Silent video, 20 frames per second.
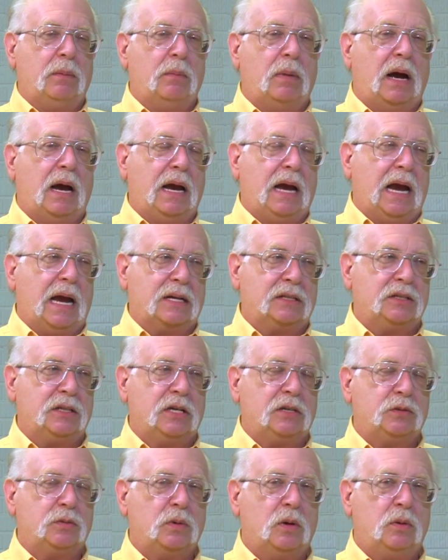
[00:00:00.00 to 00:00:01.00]
my
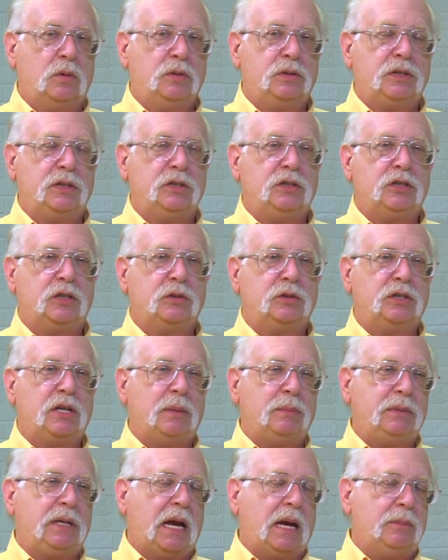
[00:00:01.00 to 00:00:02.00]
access roles. And so
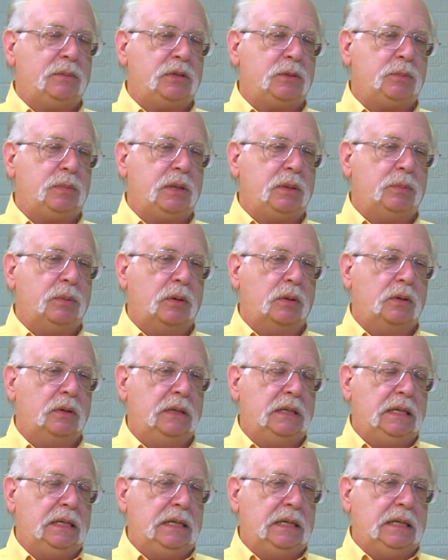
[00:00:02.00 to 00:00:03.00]
sometimes people,
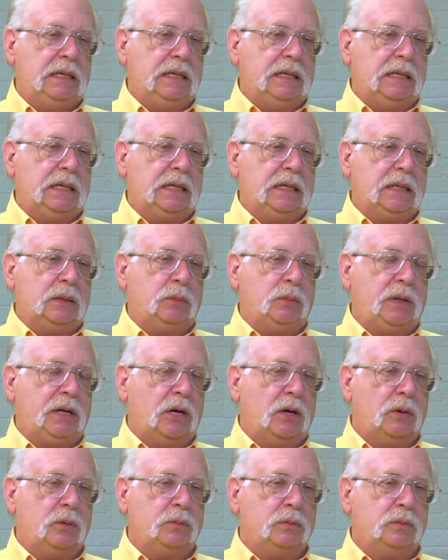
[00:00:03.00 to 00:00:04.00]
we
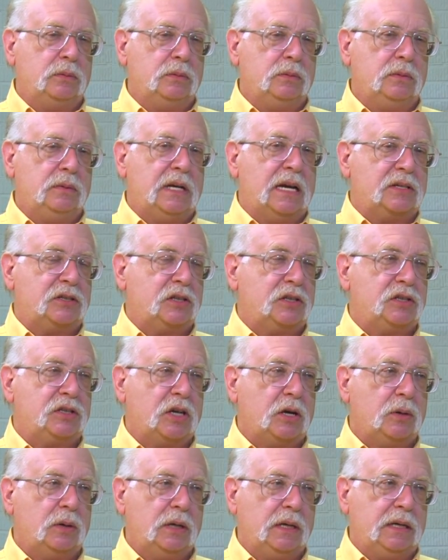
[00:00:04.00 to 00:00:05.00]
don't
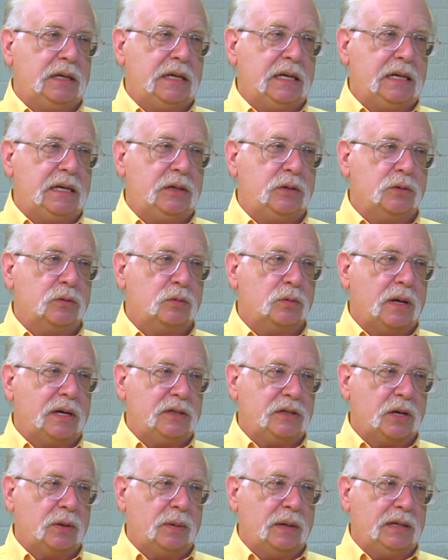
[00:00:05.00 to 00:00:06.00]
necessarily need to
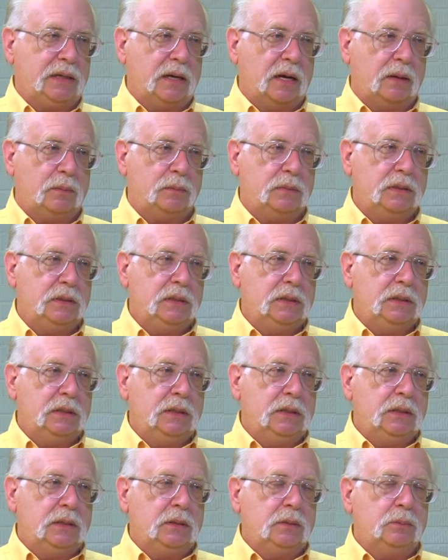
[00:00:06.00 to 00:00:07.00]
raise their income,
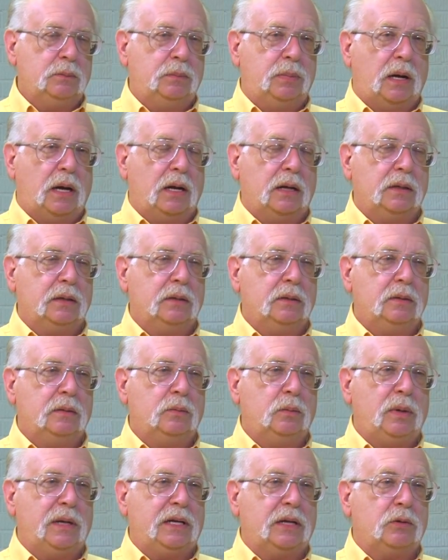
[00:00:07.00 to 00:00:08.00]
but
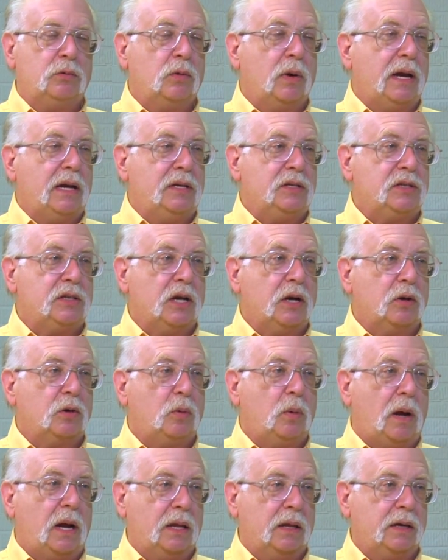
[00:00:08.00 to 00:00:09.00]
we can raise their
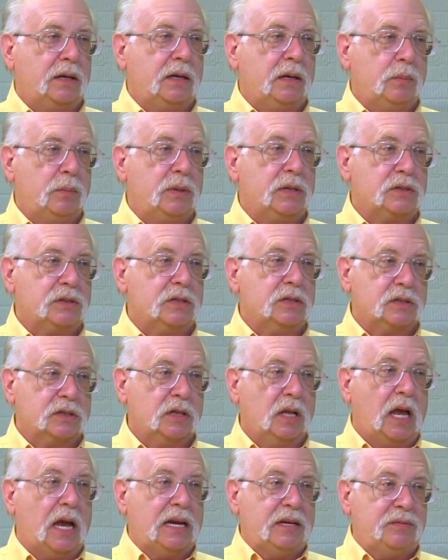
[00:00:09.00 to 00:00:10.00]
quality of business
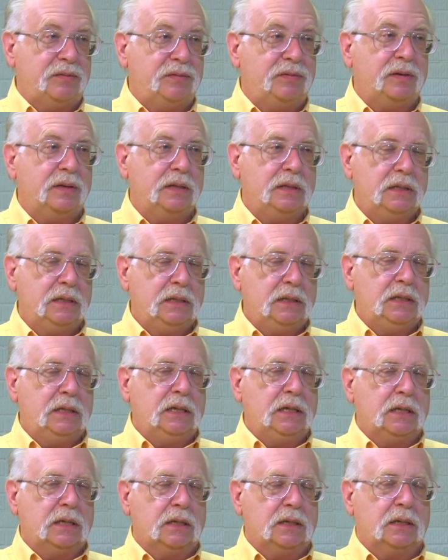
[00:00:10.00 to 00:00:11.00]
life
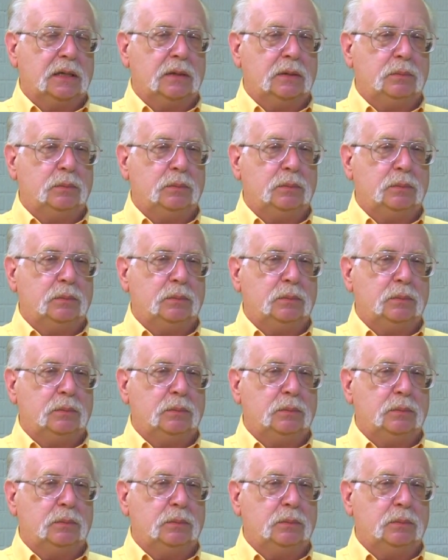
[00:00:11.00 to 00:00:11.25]
uh, yeah. uh,